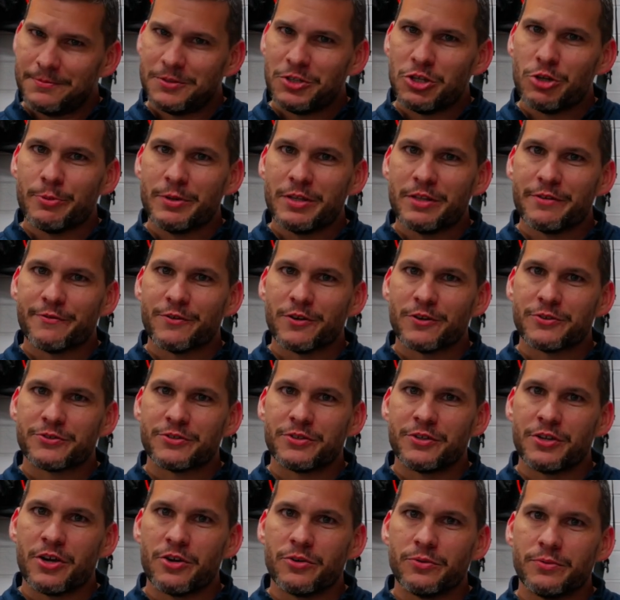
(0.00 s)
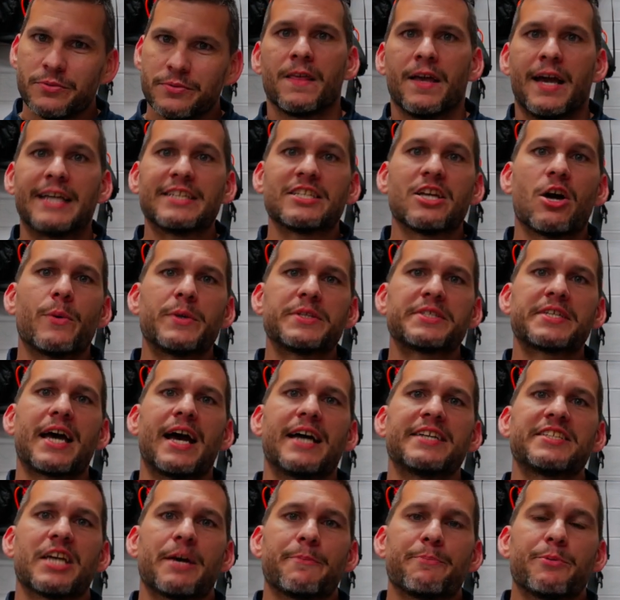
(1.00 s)
You'll be the first to know. As always,
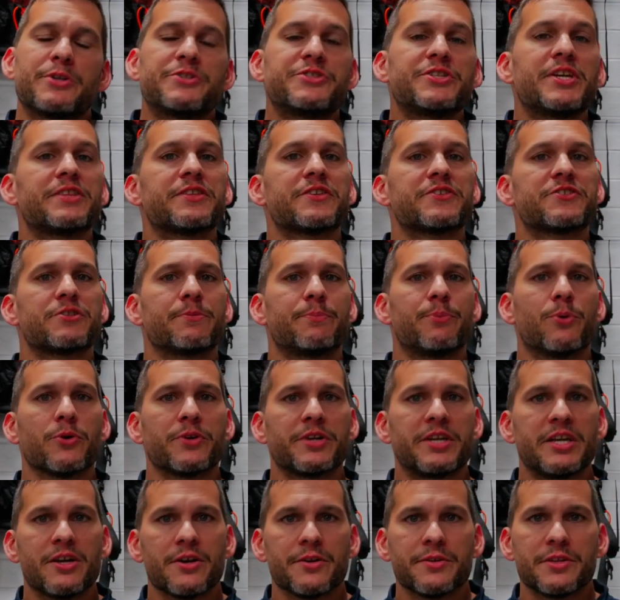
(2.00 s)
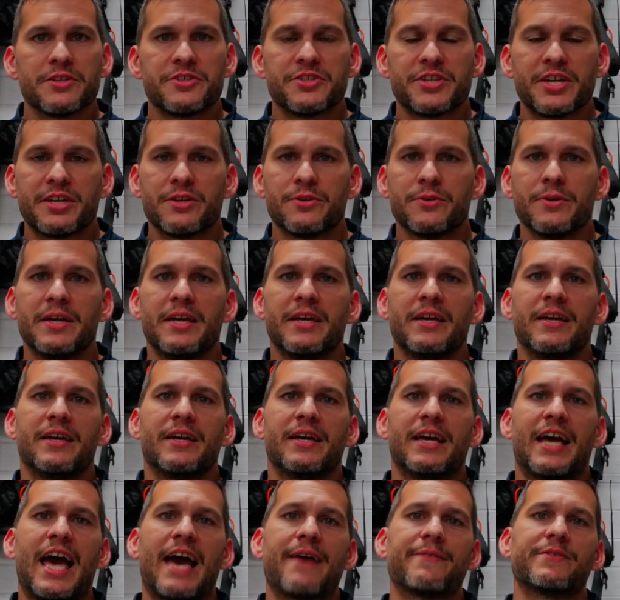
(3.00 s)
guys, I appreciate the support here on the channel.
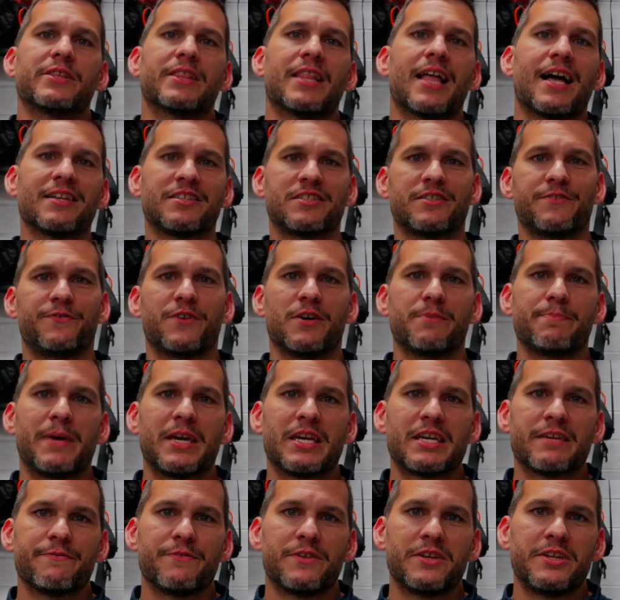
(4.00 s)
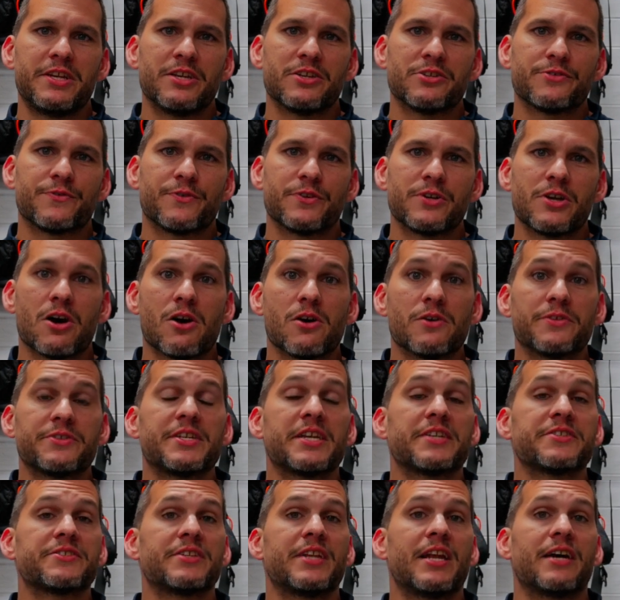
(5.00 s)
Having lots of fun making videos for y'all and
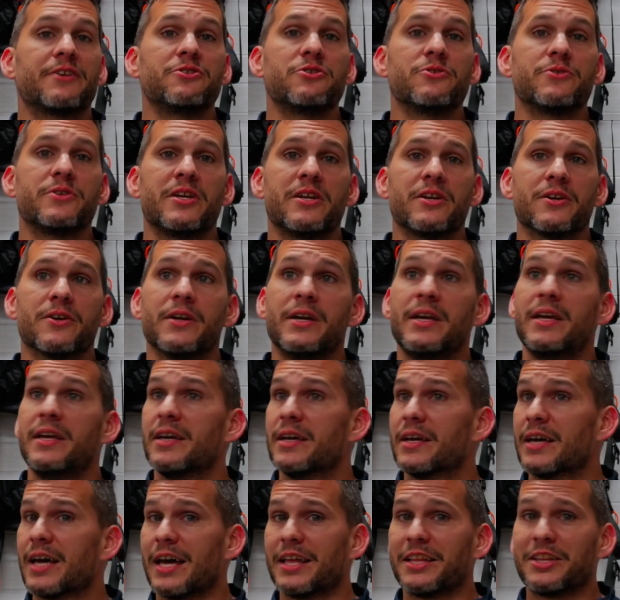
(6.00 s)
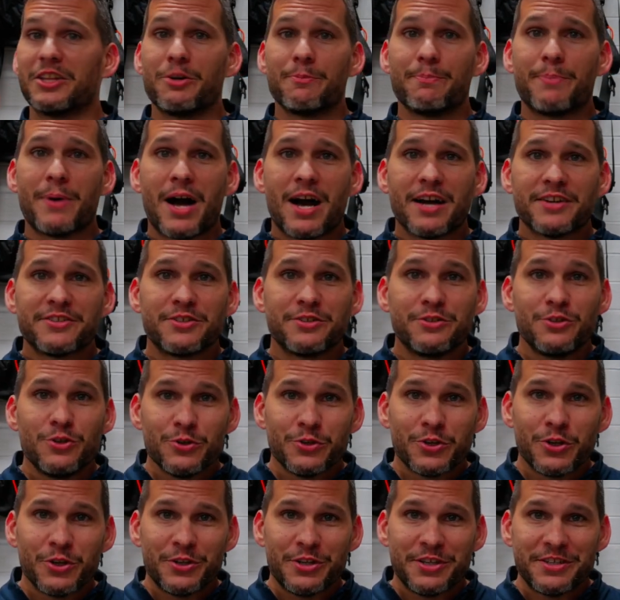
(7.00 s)
testing out new gear. Got a little box of new
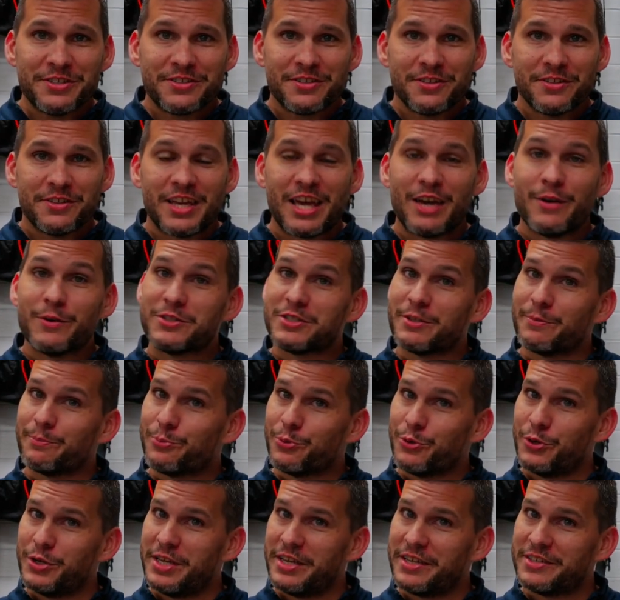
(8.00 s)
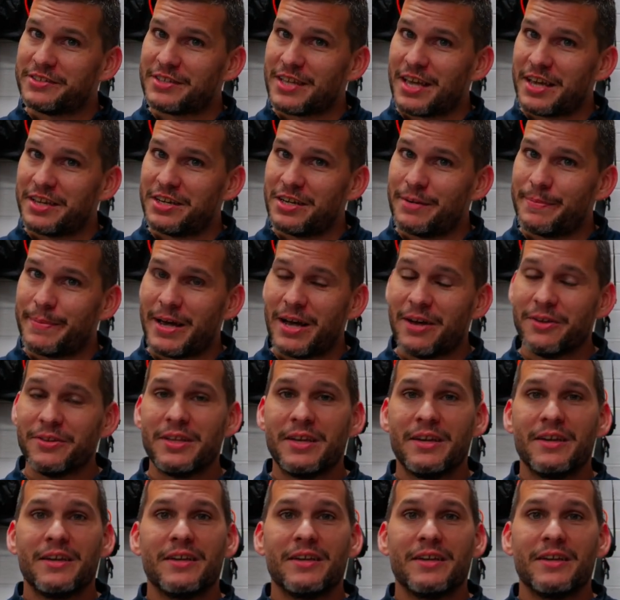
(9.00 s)
goodies today, which I'm pretty excited about.